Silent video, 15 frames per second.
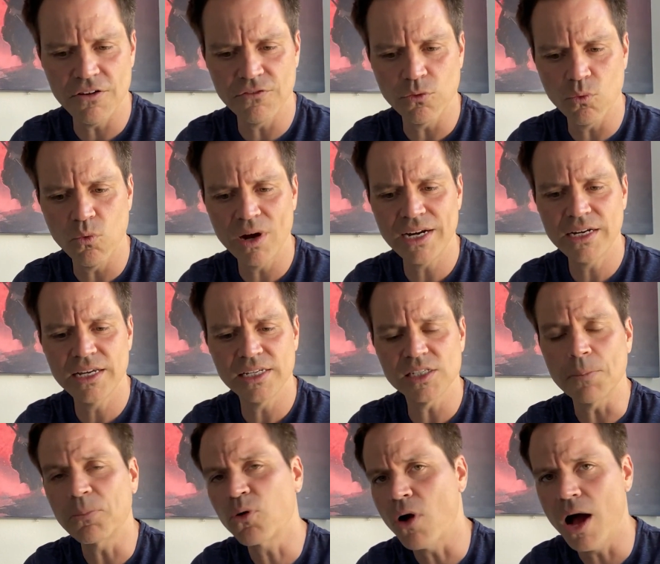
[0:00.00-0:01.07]
what it is,
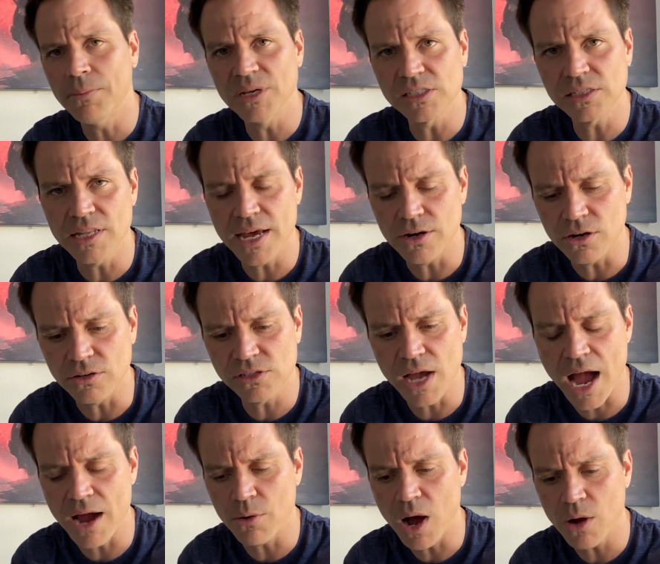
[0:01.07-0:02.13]
a promise letter.
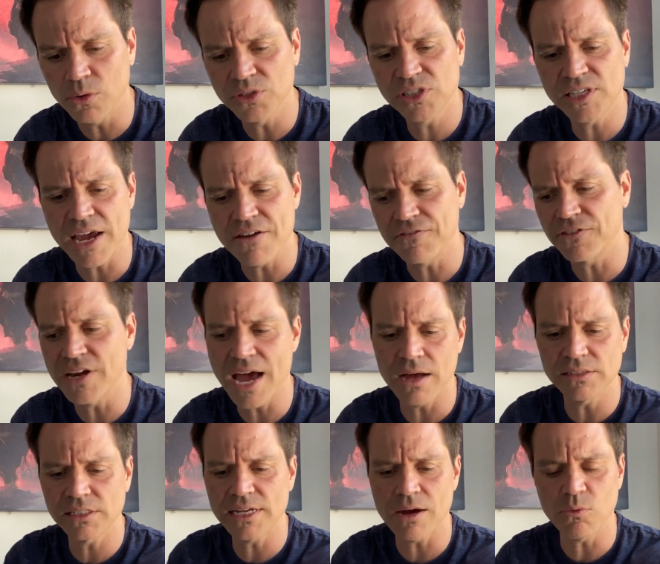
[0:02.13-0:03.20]
I will say for now,
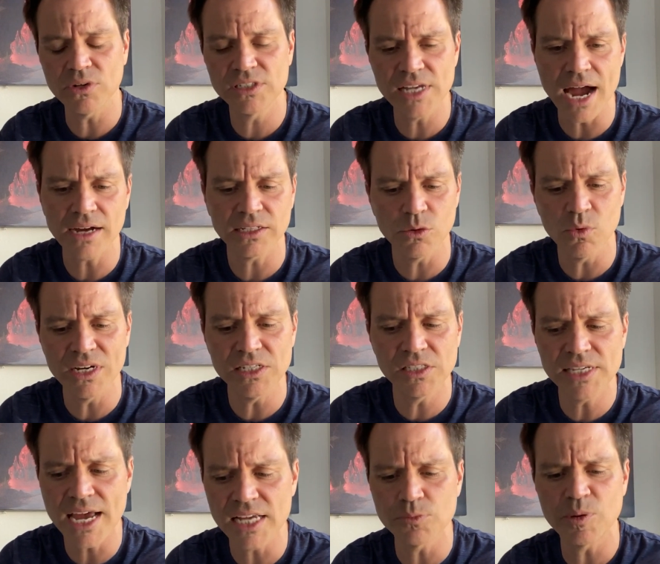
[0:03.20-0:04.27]
it's not exactly what he
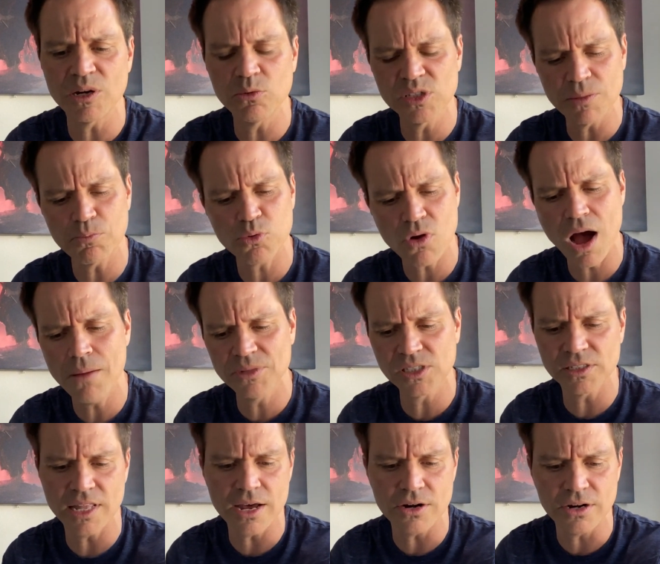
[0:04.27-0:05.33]
says, but it was a
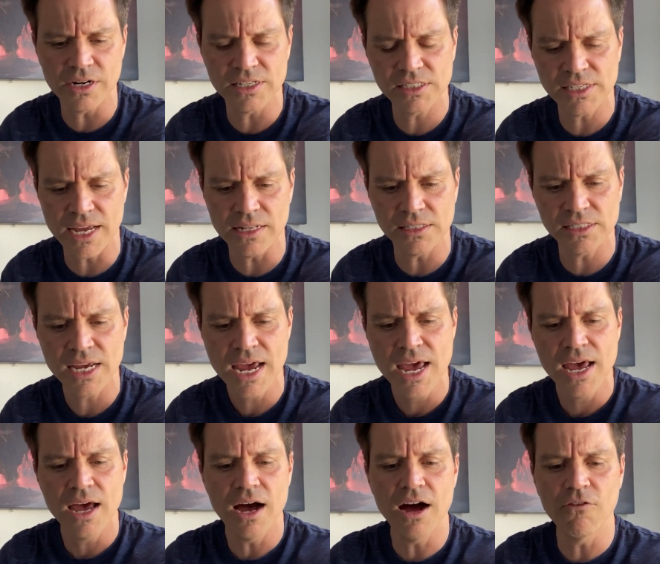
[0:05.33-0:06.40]
promise letter in a sense
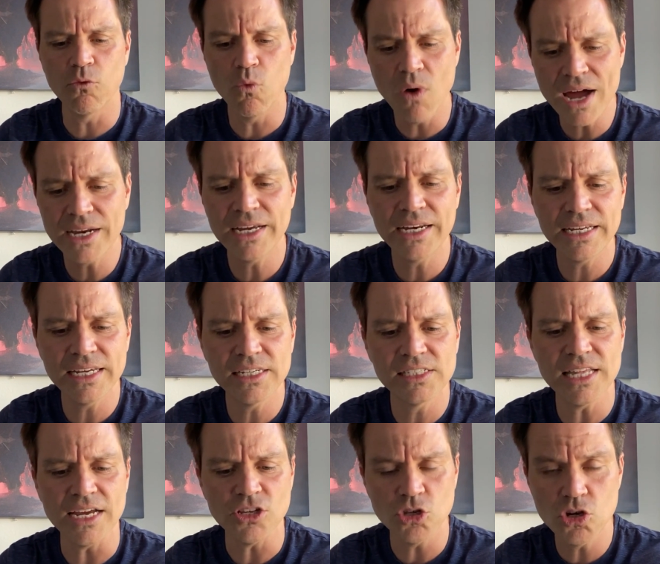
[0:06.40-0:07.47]
of what it is
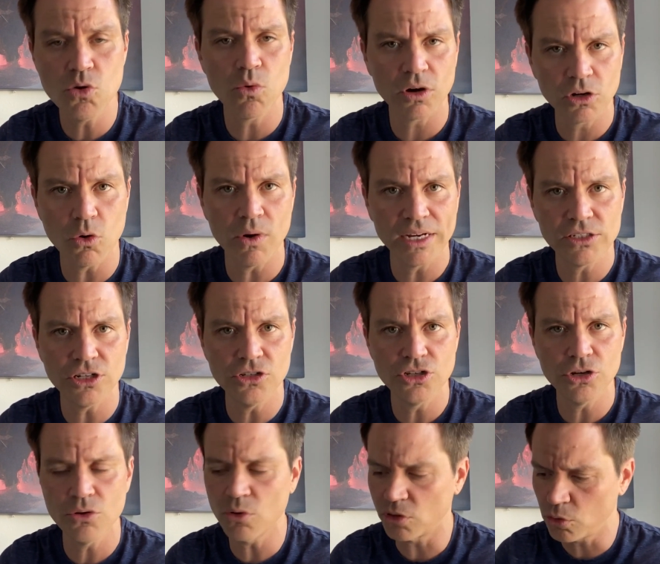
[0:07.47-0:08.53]
that you were going to
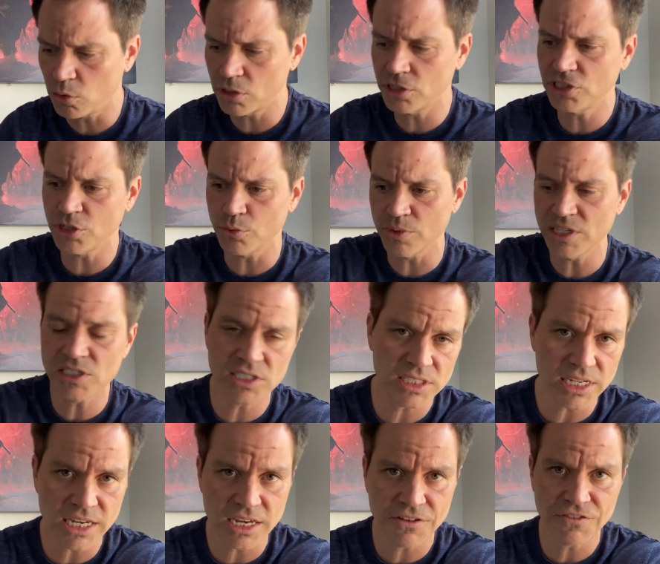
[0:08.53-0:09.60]
do in order to
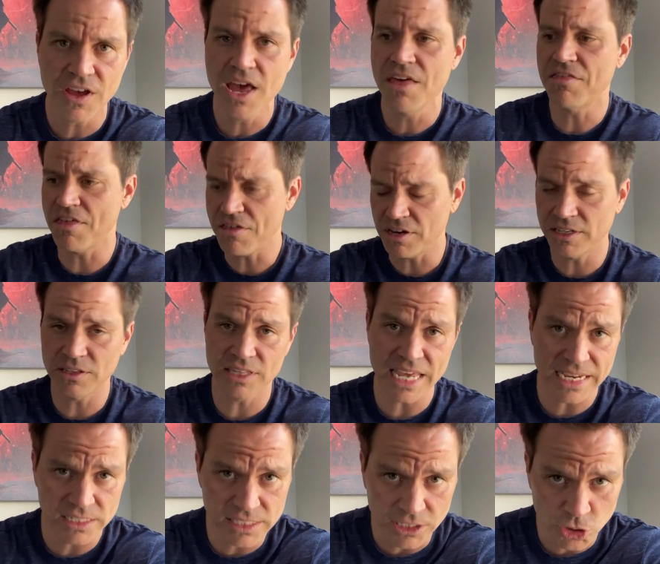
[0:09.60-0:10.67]
receive the
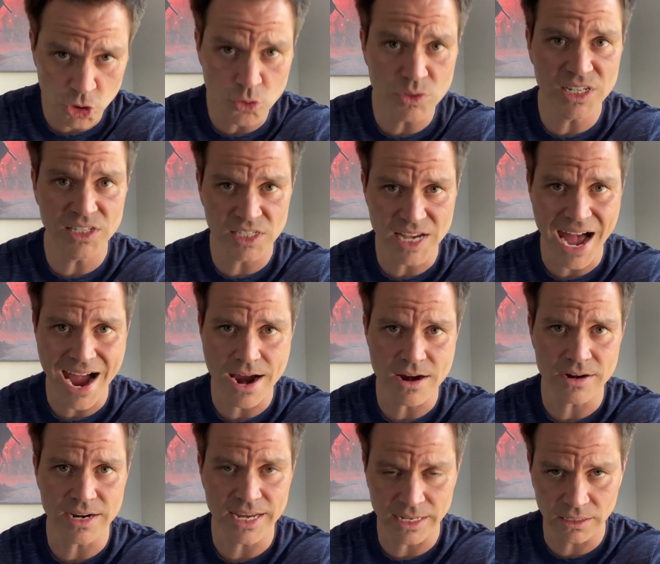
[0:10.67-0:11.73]
things that you
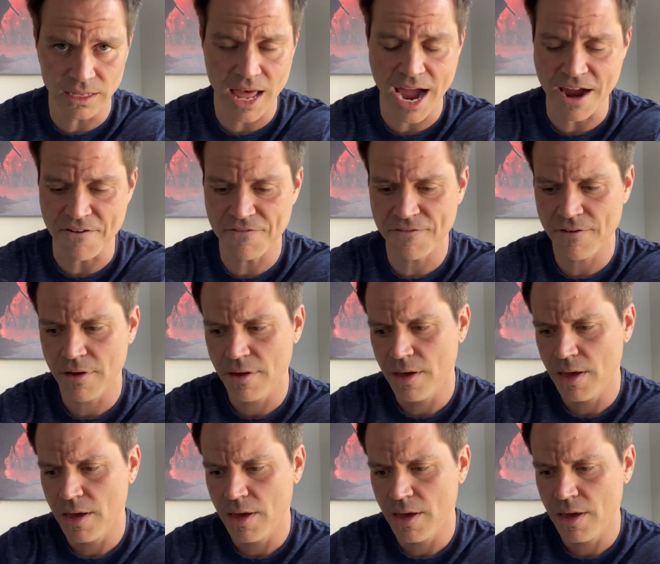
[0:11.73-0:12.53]
desired in life.